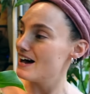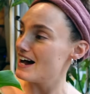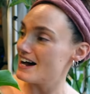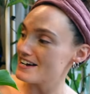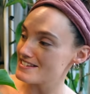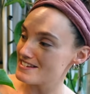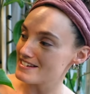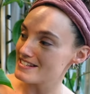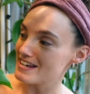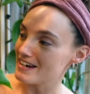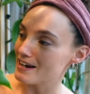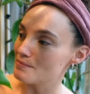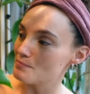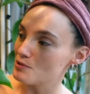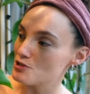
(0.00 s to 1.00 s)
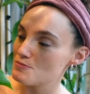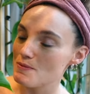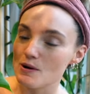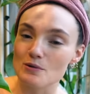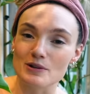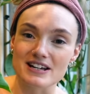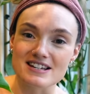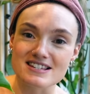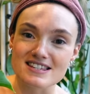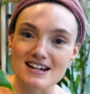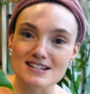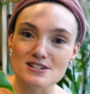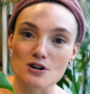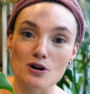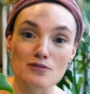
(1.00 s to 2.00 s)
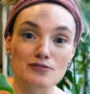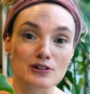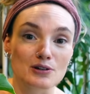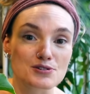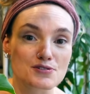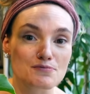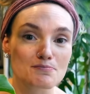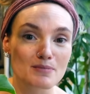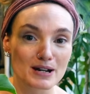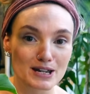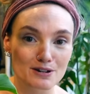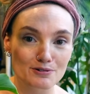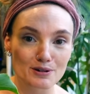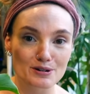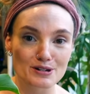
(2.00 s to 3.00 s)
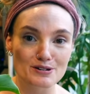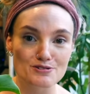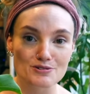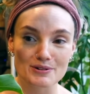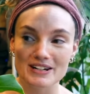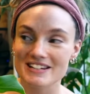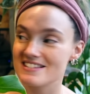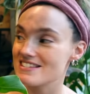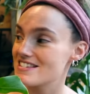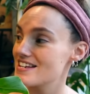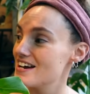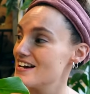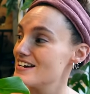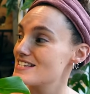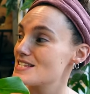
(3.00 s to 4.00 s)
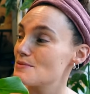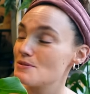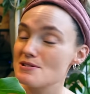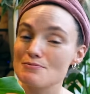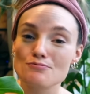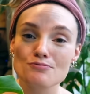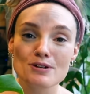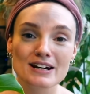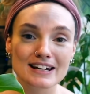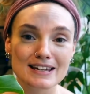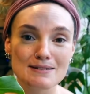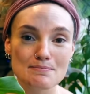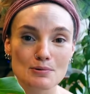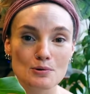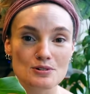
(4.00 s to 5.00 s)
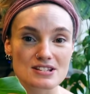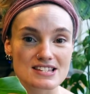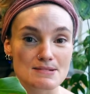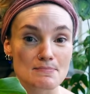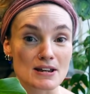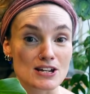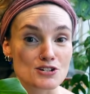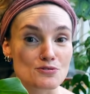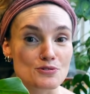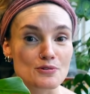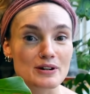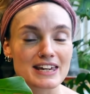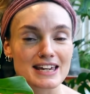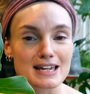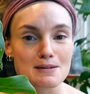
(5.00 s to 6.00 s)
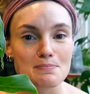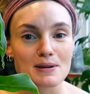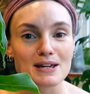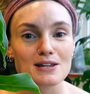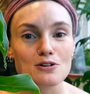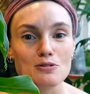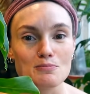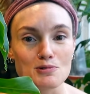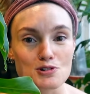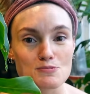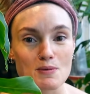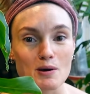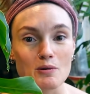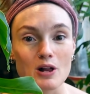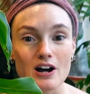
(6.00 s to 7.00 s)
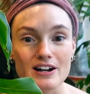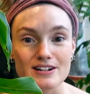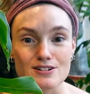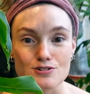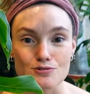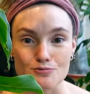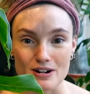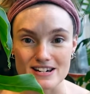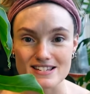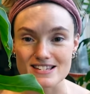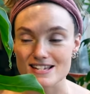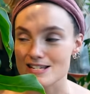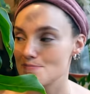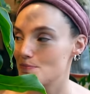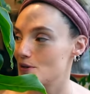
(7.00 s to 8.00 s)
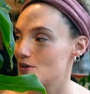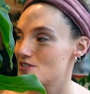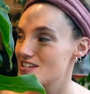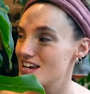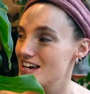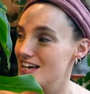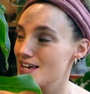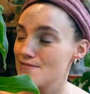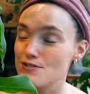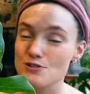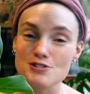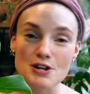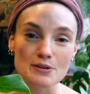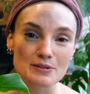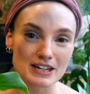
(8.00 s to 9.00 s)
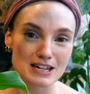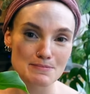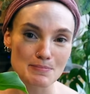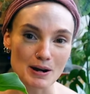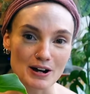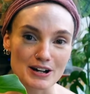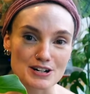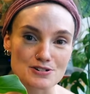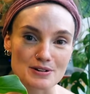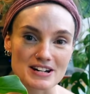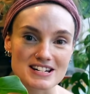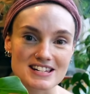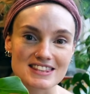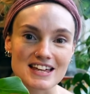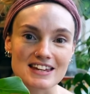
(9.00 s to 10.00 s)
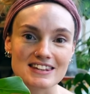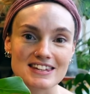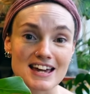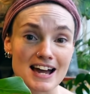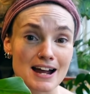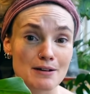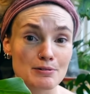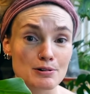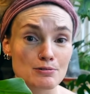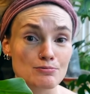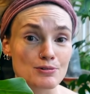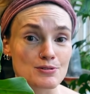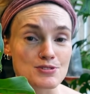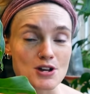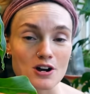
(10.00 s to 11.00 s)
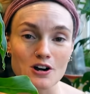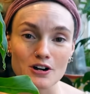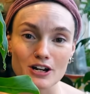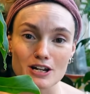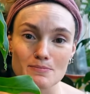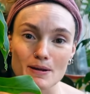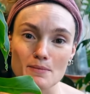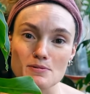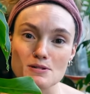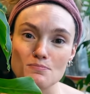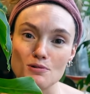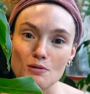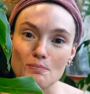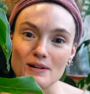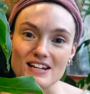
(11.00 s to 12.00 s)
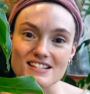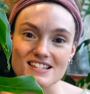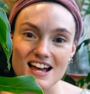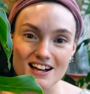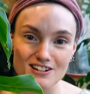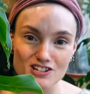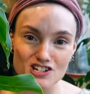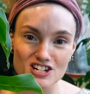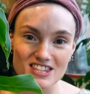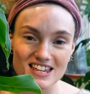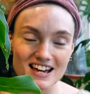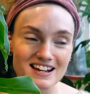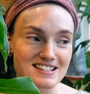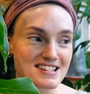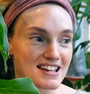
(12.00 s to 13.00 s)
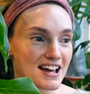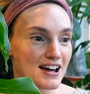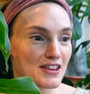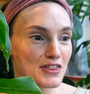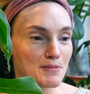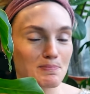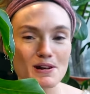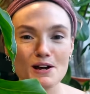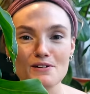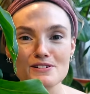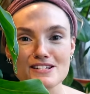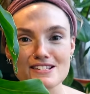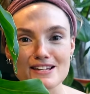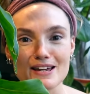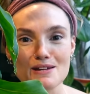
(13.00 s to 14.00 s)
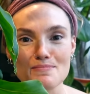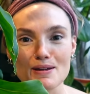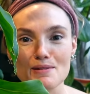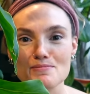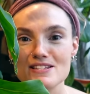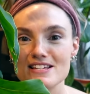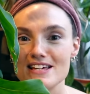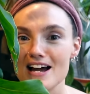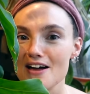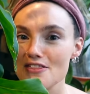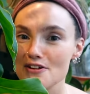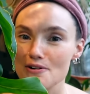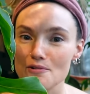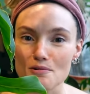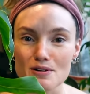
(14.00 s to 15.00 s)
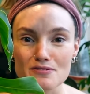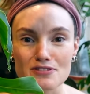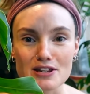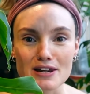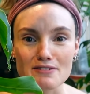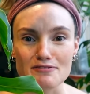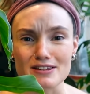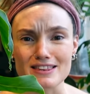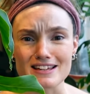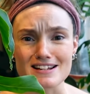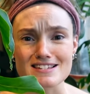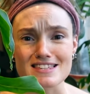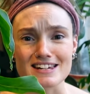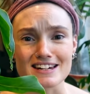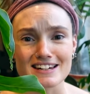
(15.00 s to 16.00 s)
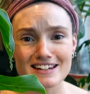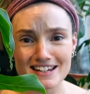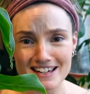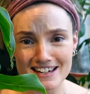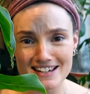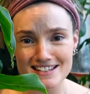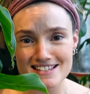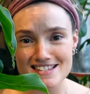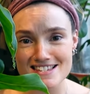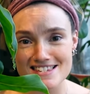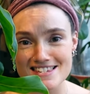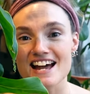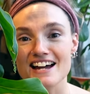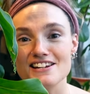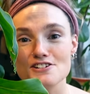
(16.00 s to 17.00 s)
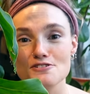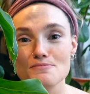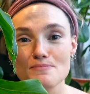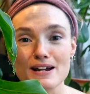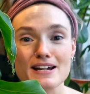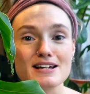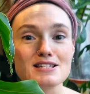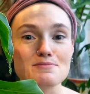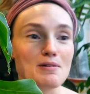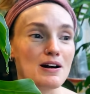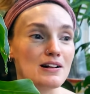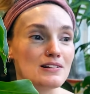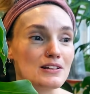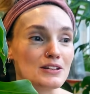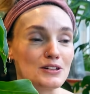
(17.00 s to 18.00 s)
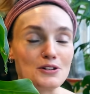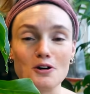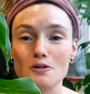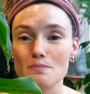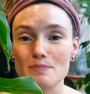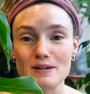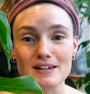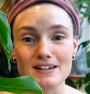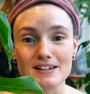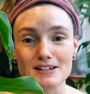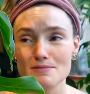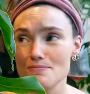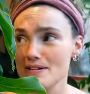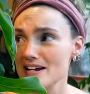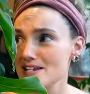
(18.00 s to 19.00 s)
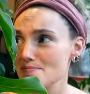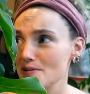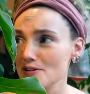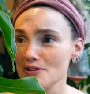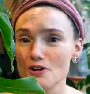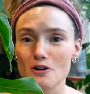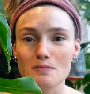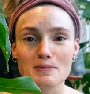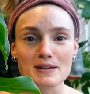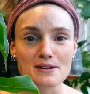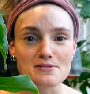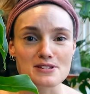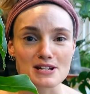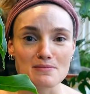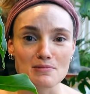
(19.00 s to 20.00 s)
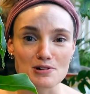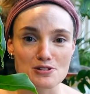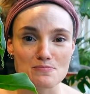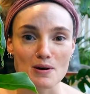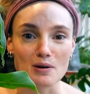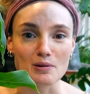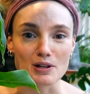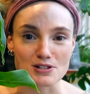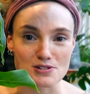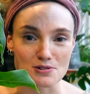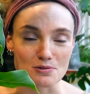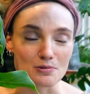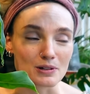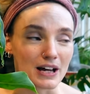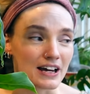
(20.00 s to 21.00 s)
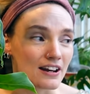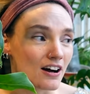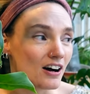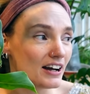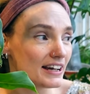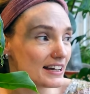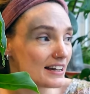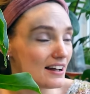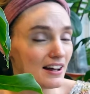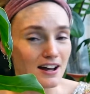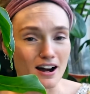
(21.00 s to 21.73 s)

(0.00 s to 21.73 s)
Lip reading: As I say, a moss pole is there to offer lots of micronutrients. So it's really important to make sure you're keeping your moss pole hydrated, because if you don't keep it hydrated, then the aerial roots aren't going to be able to properly attach to that. The plant isn't going to be able to gather all of the lovely things that it needs, and you may as well not be using a moss pole at all. And I